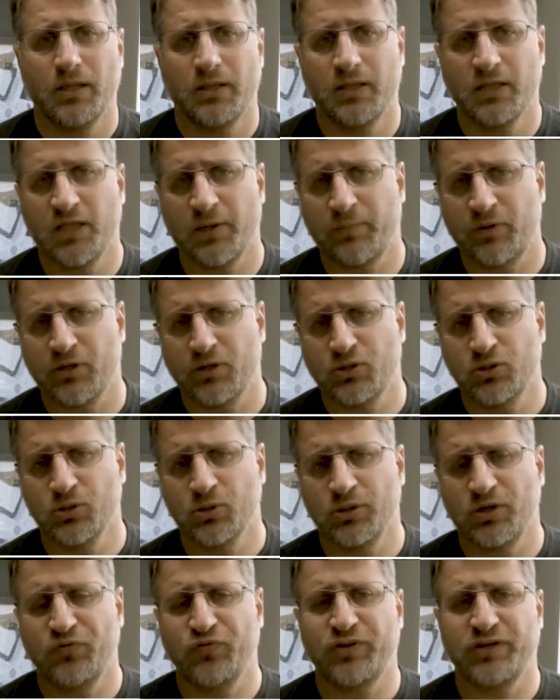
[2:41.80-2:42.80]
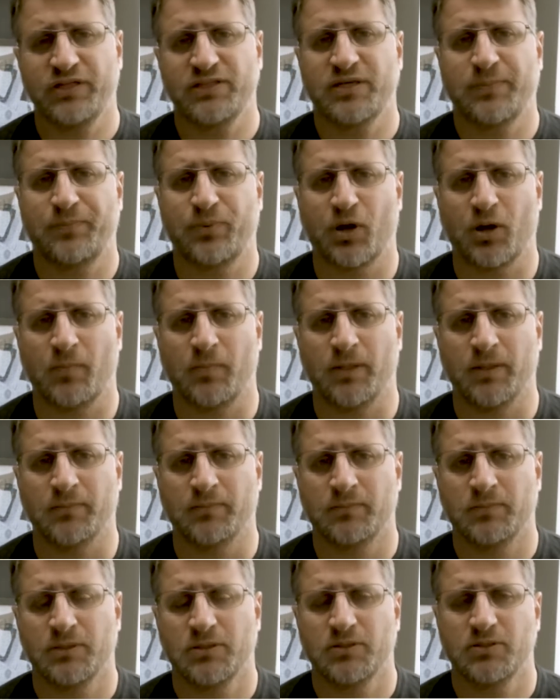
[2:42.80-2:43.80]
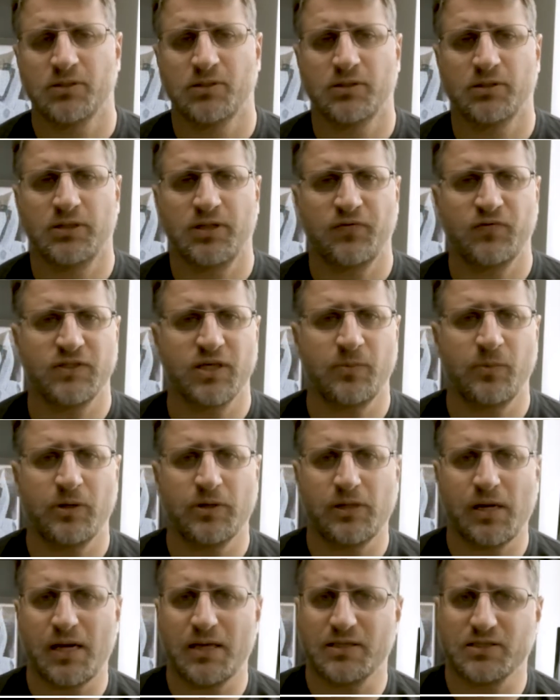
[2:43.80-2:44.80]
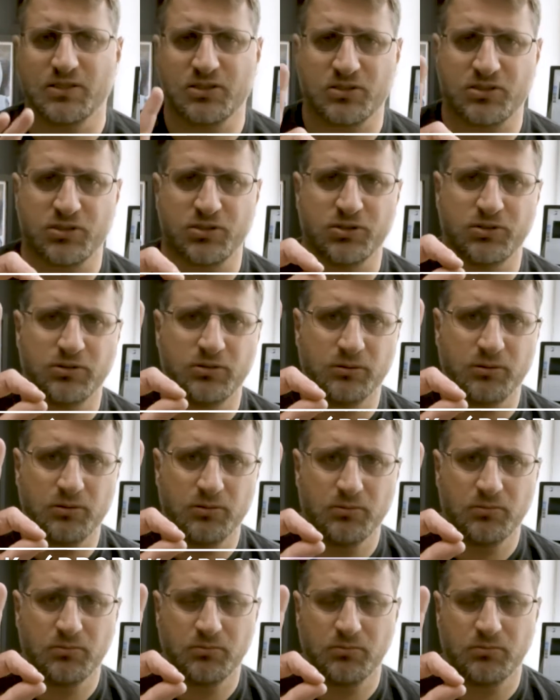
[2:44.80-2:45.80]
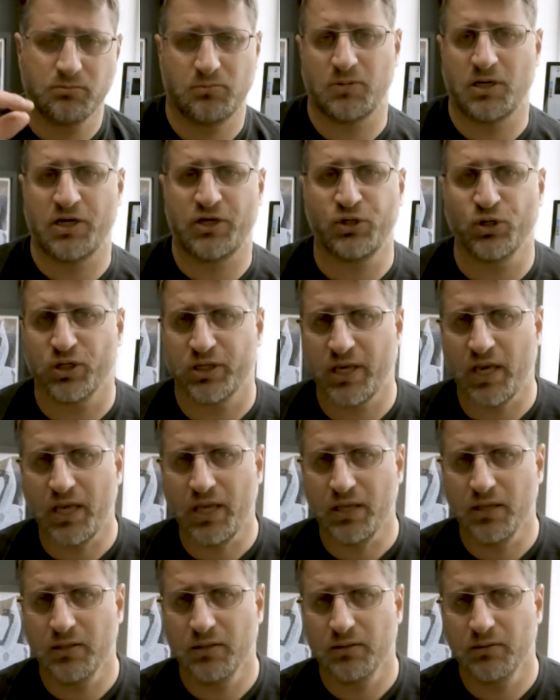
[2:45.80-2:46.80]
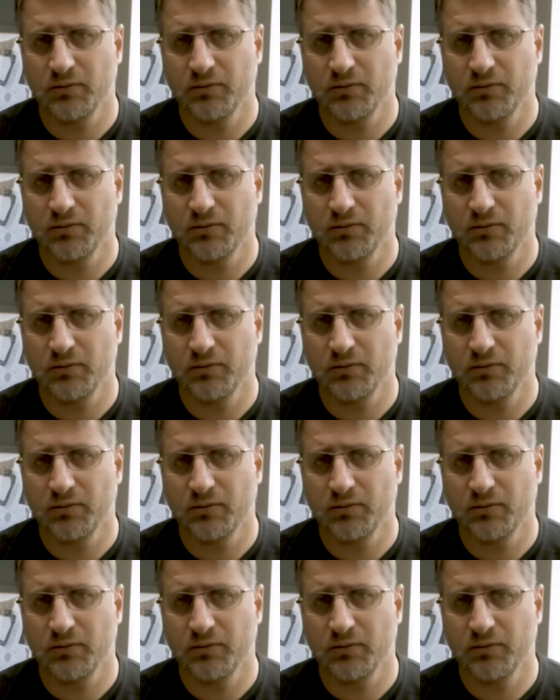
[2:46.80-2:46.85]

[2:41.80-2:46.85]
The number two, if there is a problem. So if someone asks you, are you okay?